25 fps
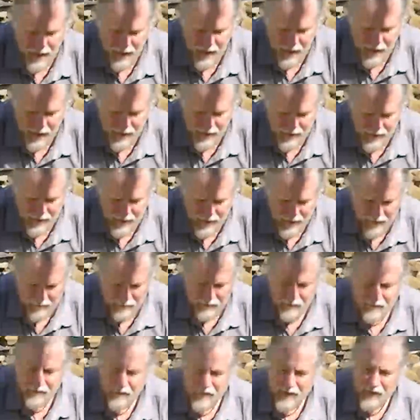and
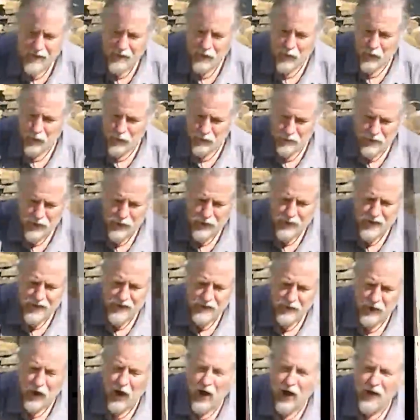or between
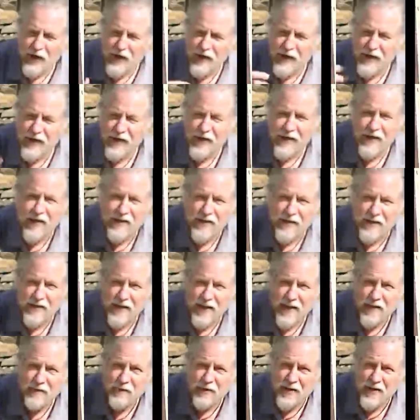the garden and the
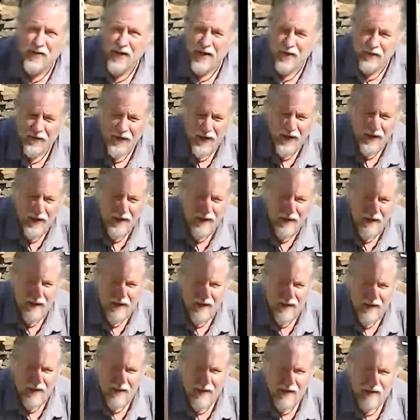entertainment area
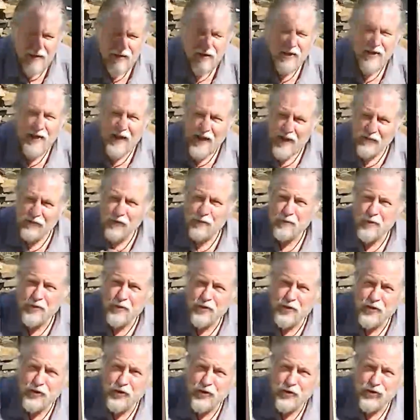is going to have to be
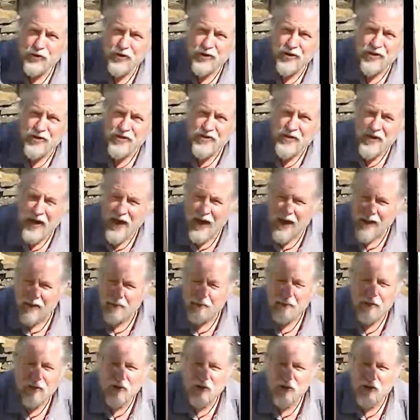reduced in size,
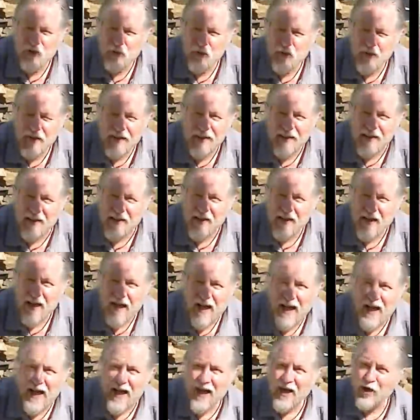because already
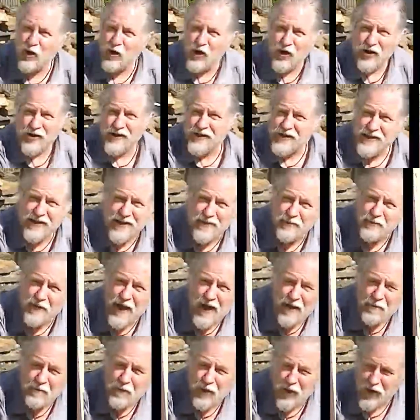I can't see
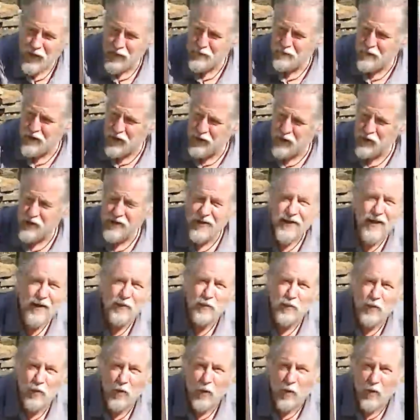my pond because that
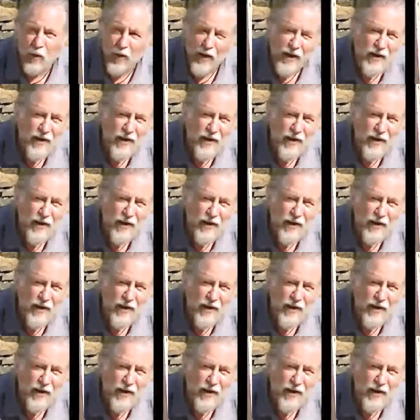wall